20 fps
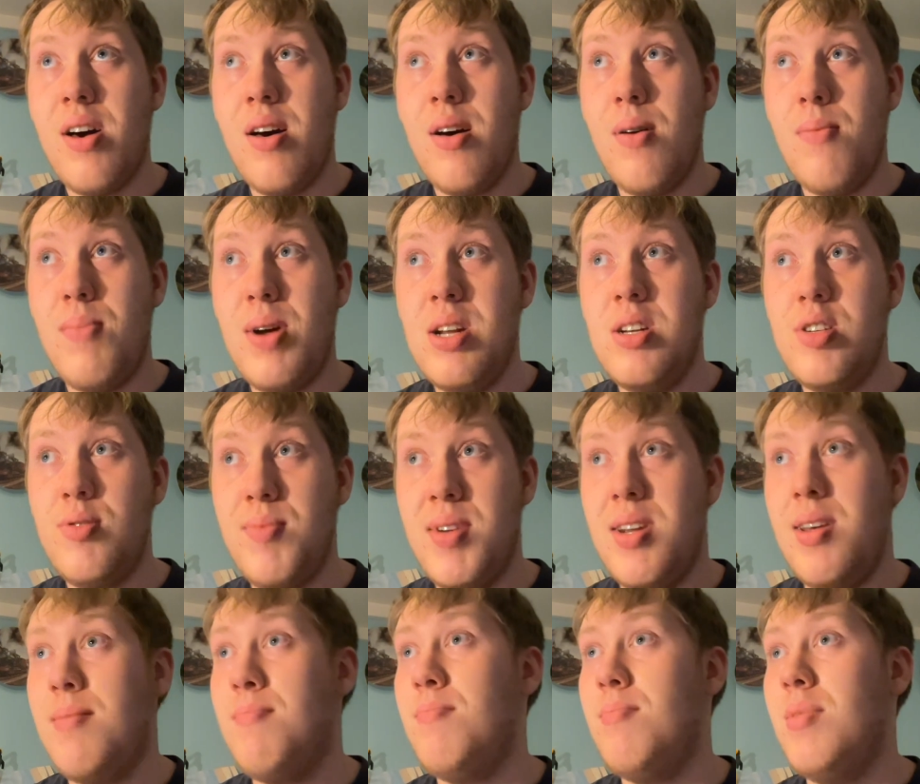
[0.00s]
Benjamin
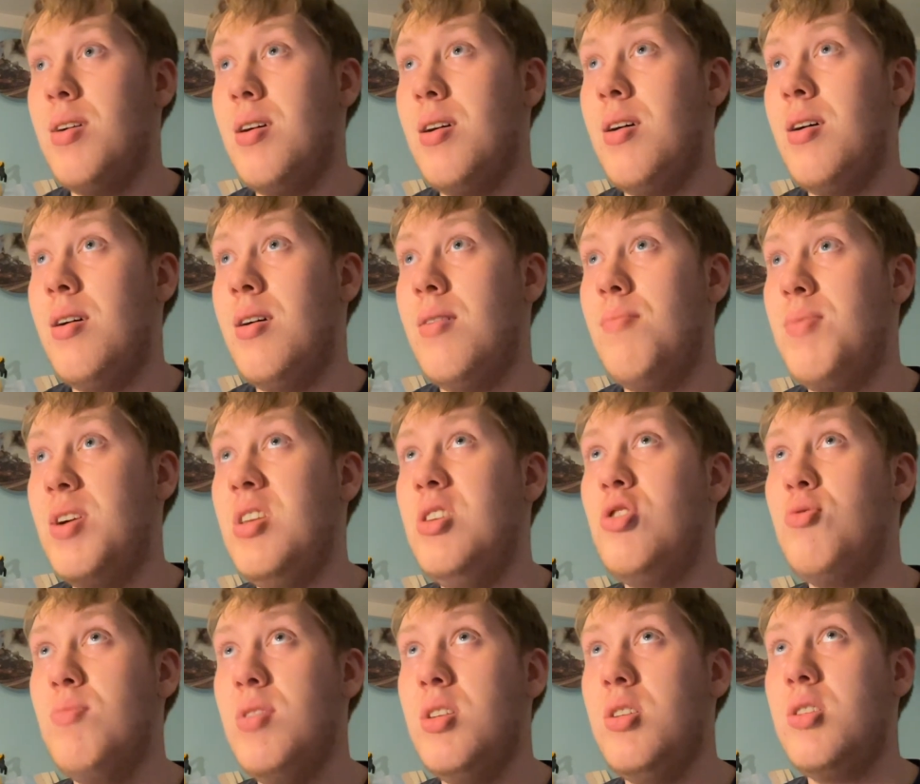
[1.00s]
and
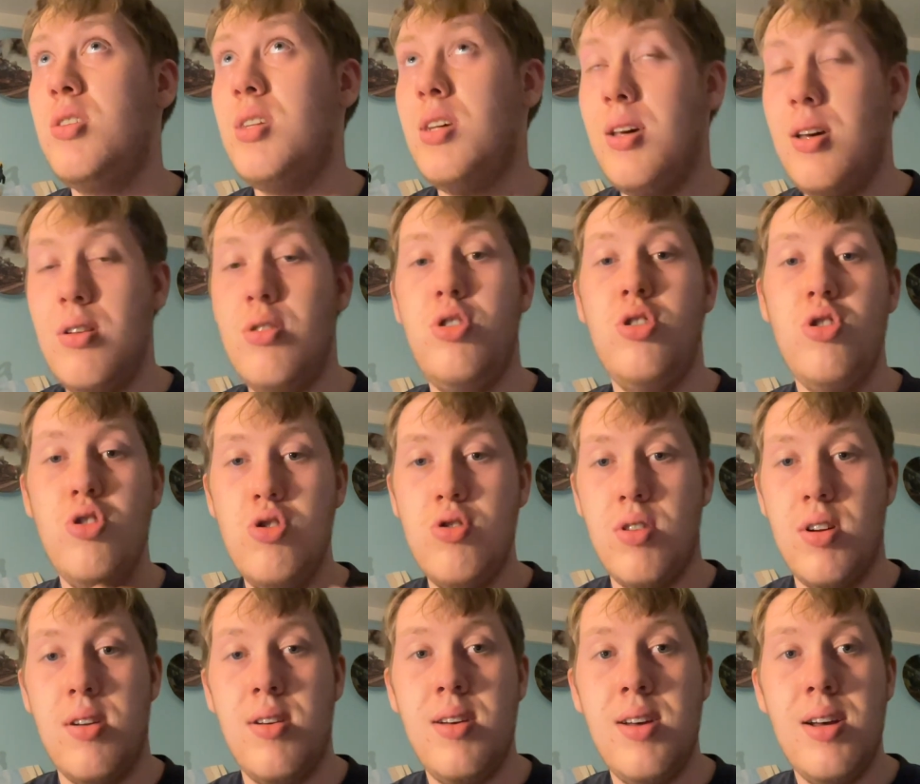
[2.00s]
Benjamin's
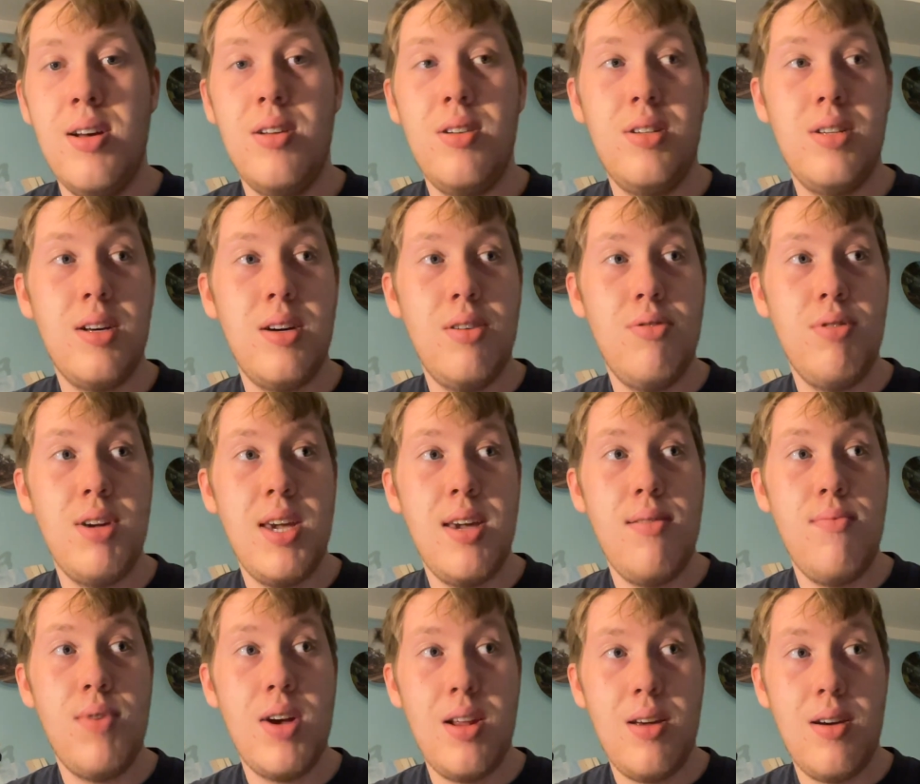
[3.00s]
children. So he
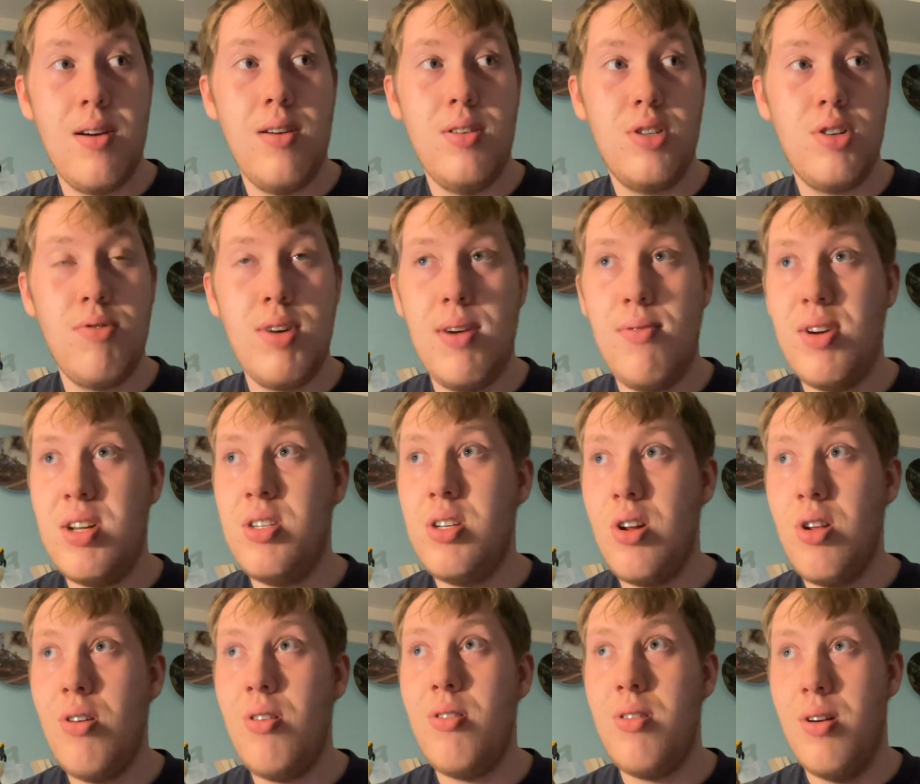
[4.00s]
went
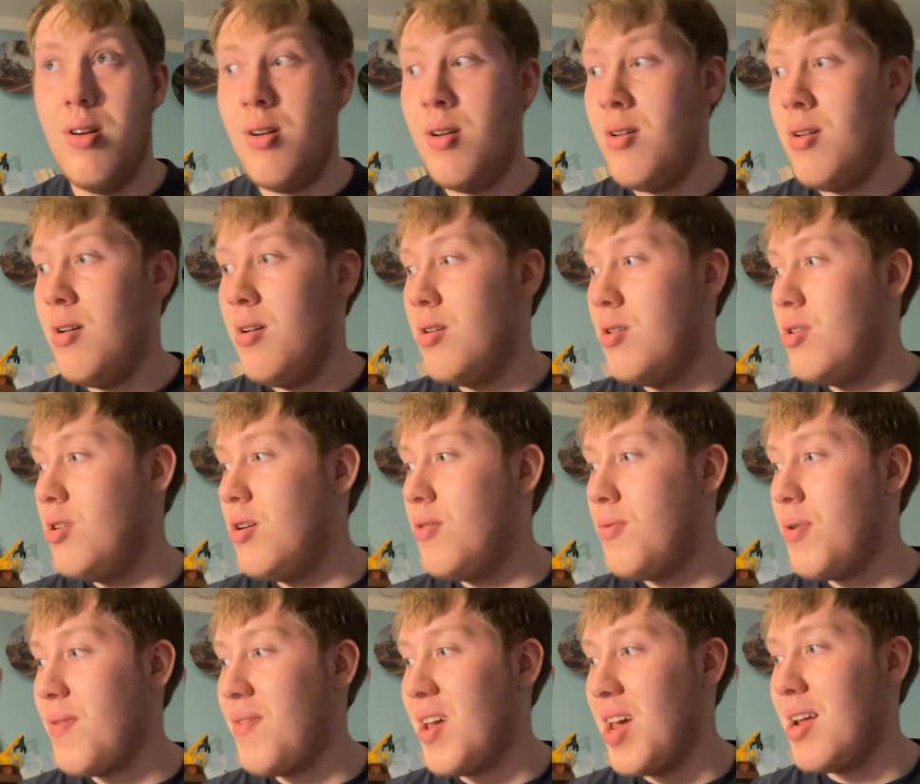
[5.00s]
on
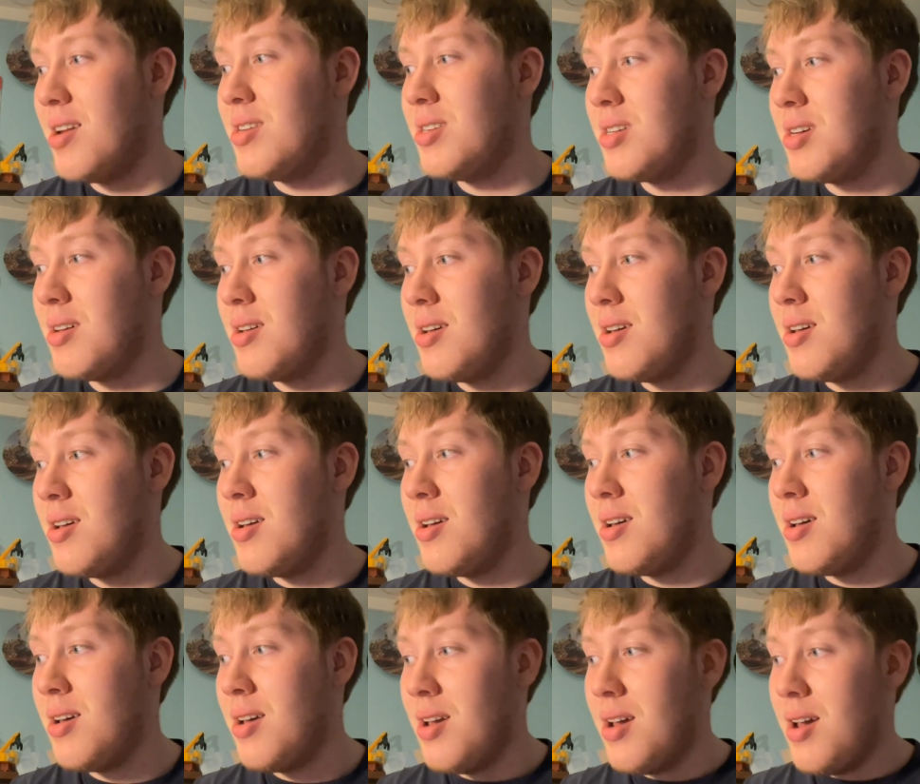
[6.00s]
with it,
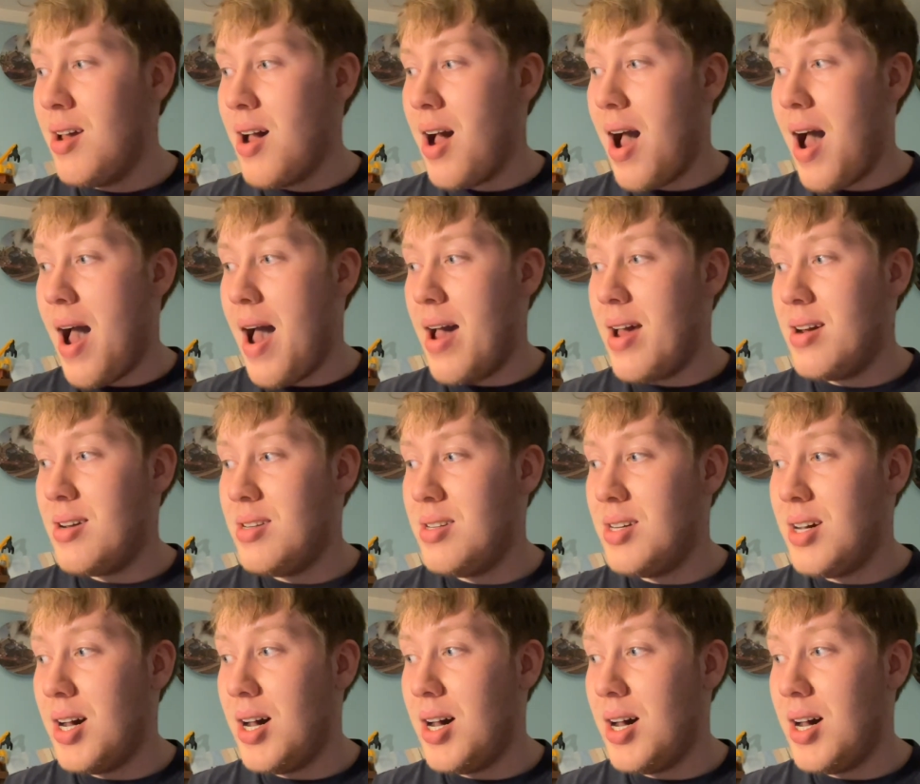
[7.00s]
and